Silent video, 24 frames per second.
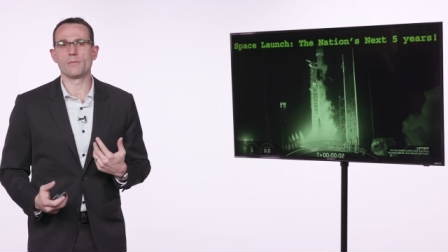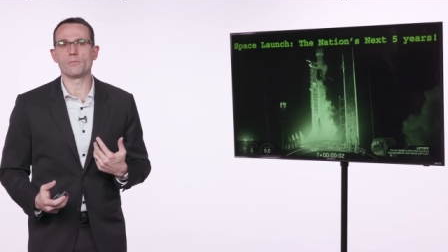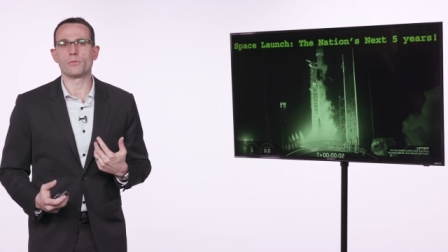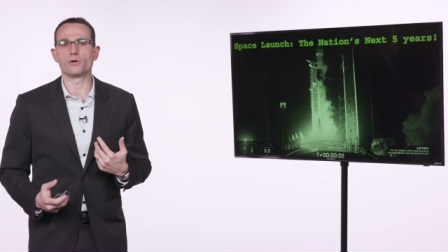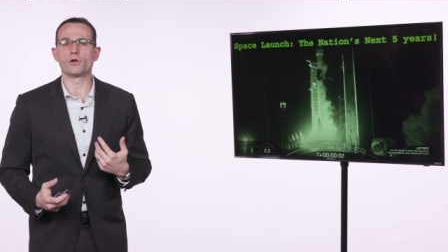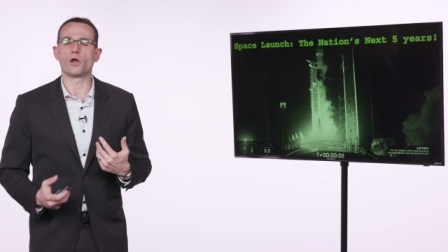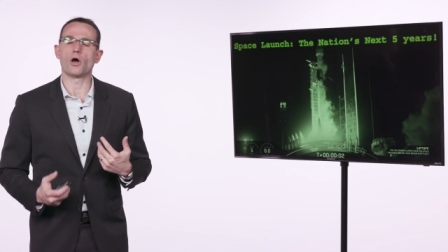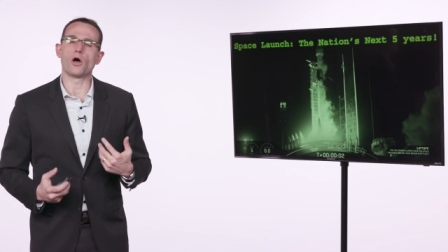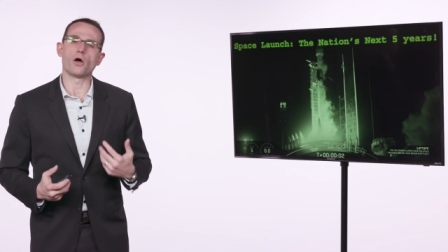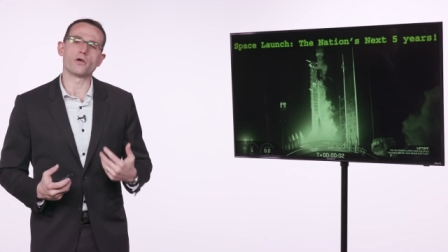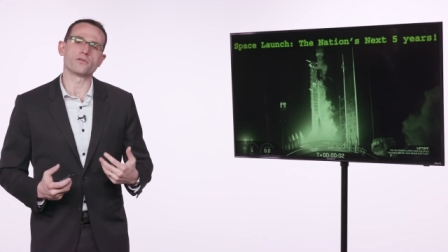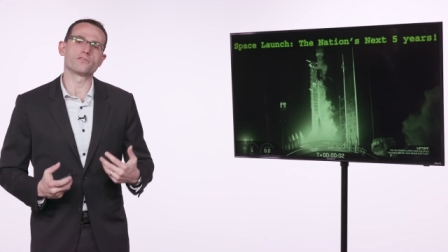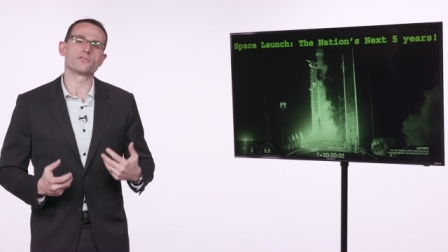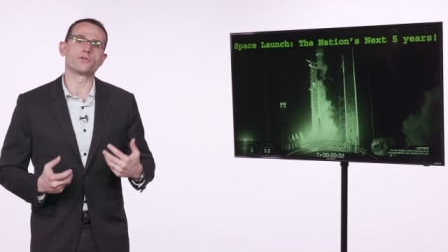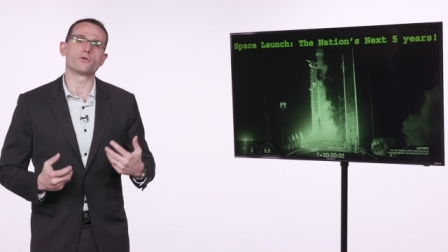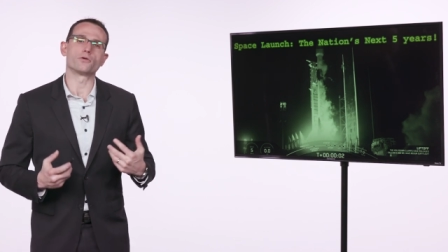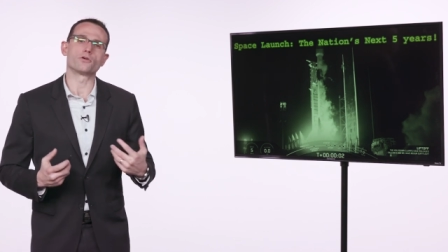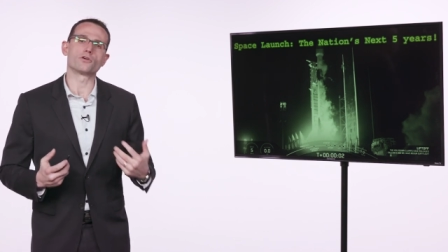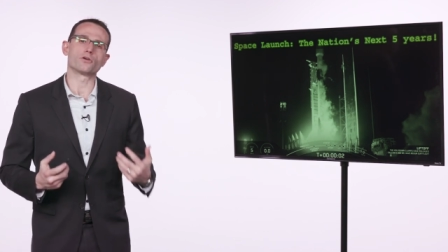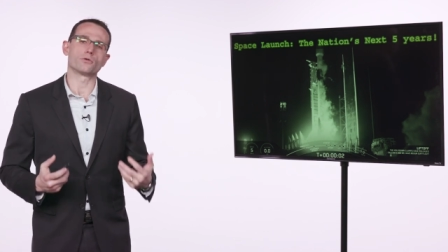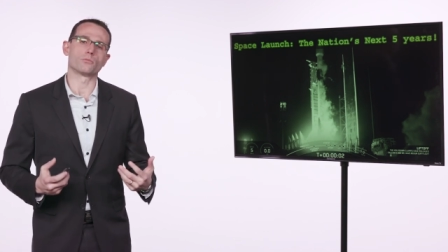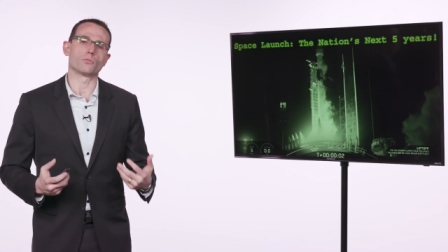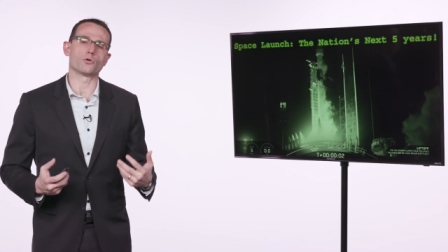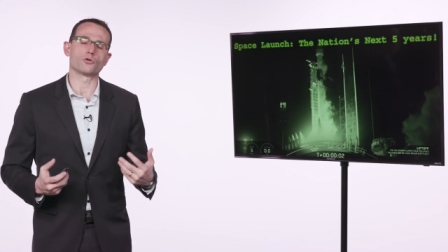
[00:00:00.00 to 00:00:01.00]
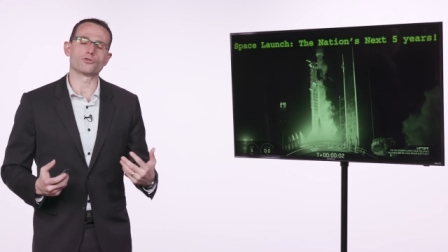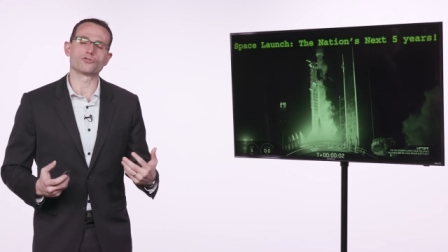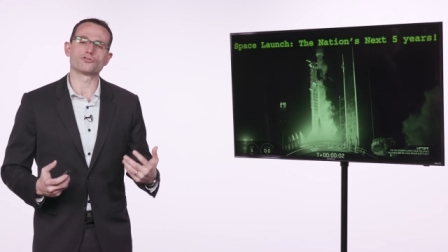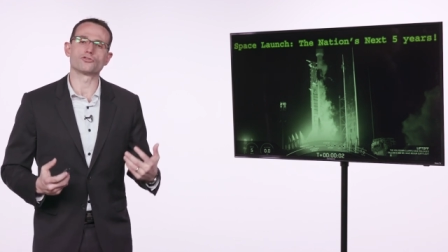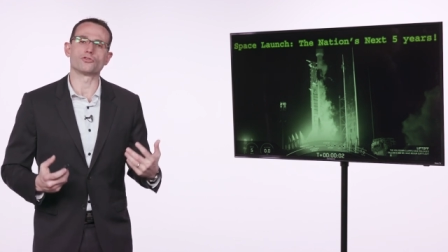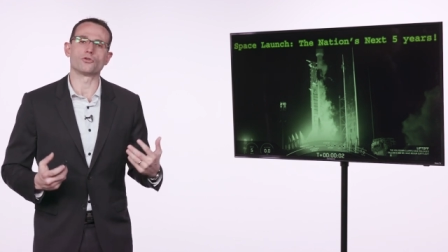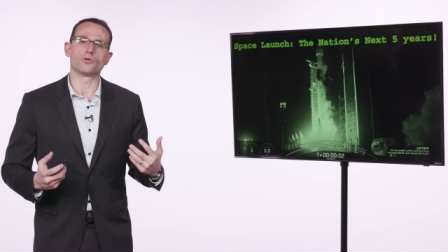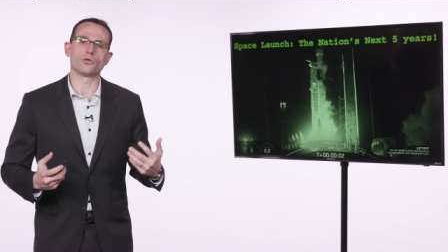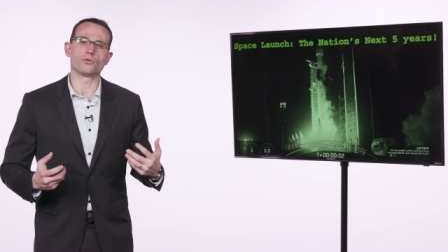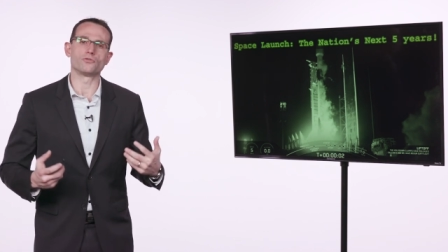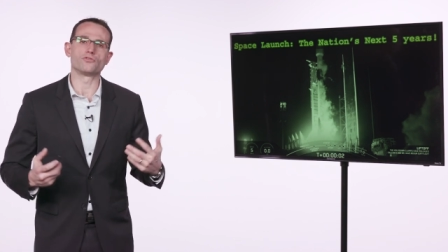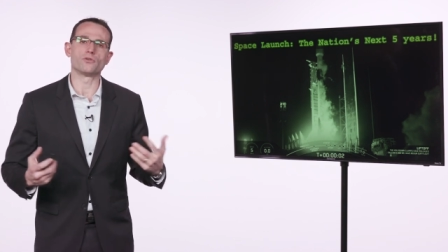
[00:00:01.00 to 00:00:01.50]
but also
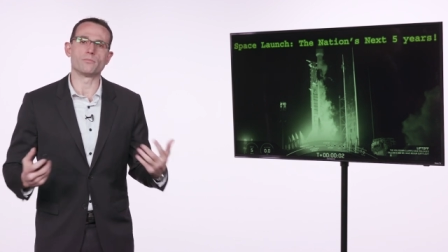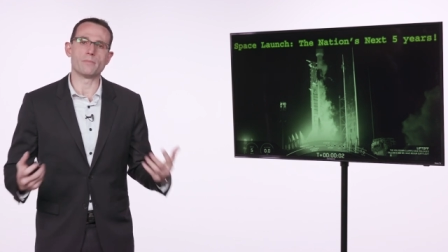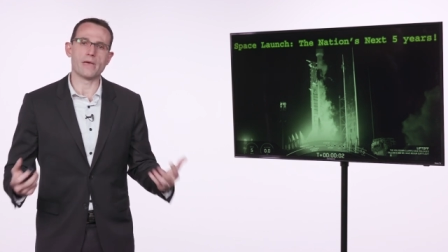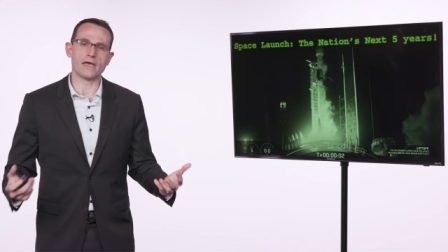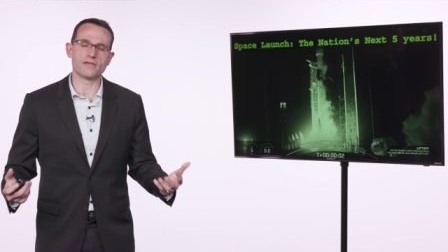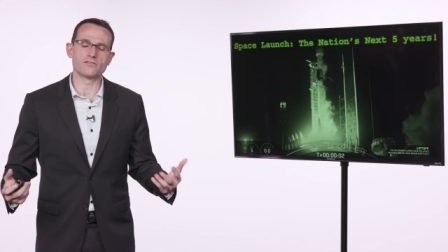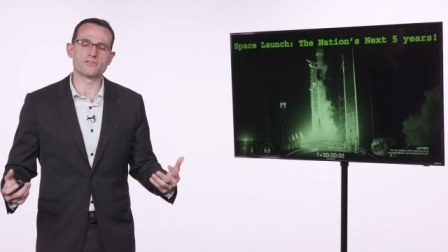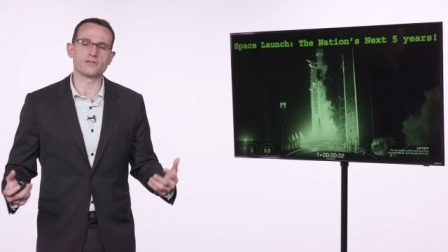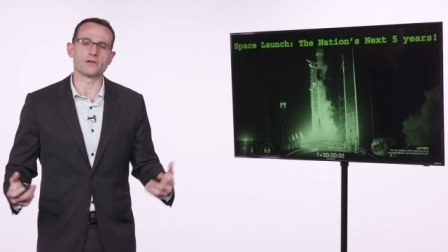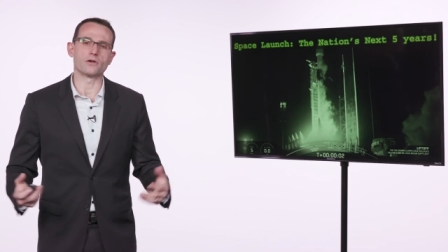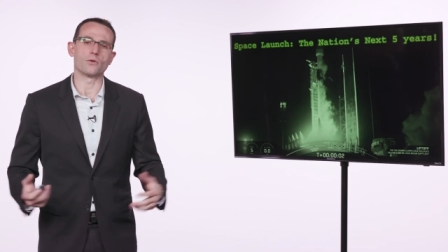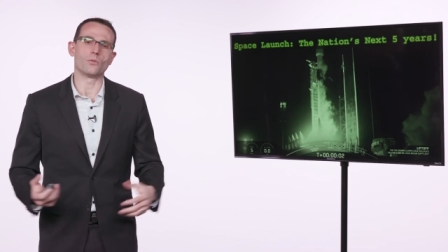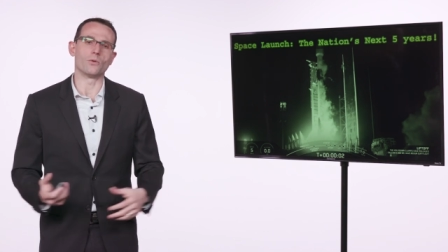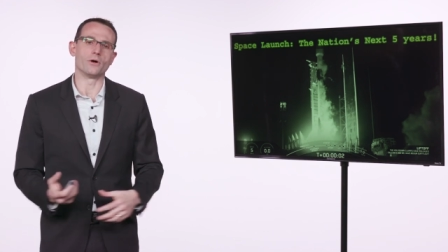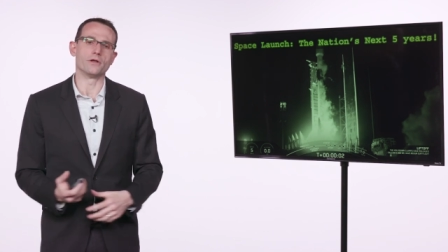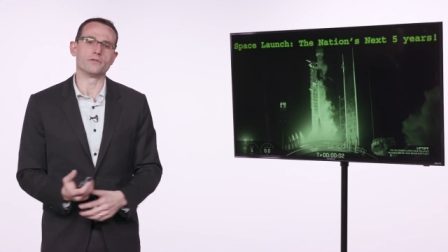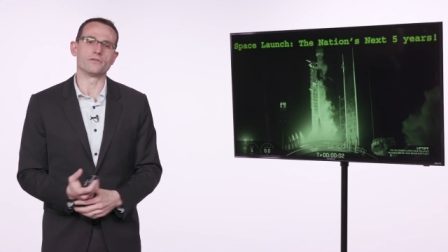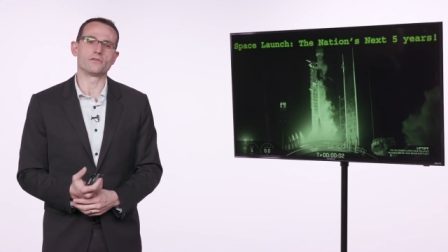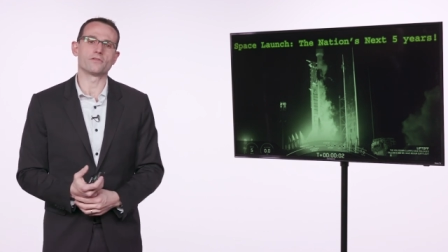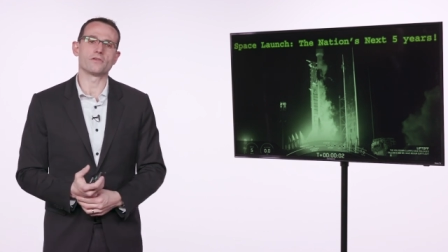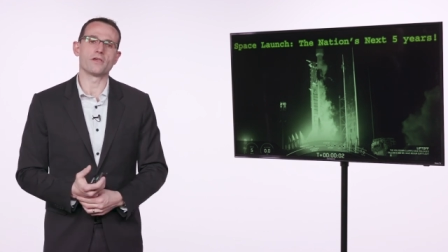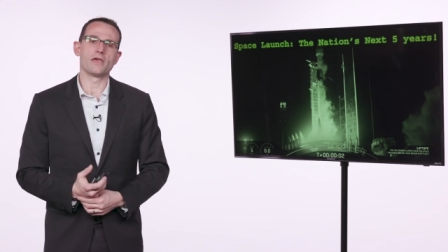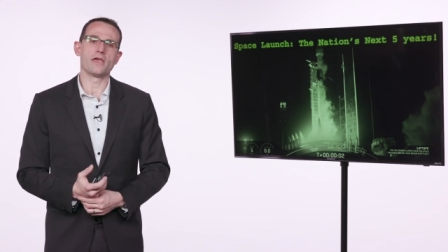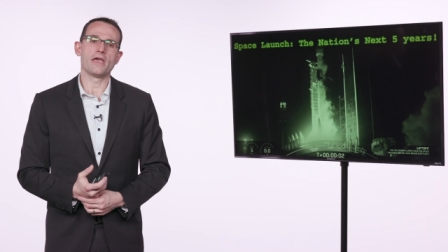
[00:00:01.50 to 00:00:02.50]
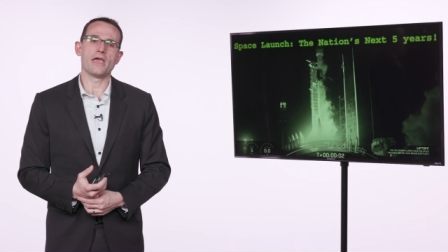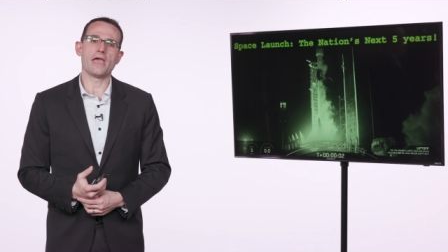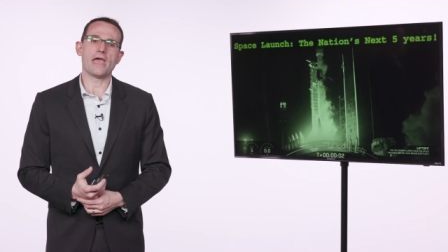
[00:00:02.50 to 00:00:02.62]
commercial domestic ones.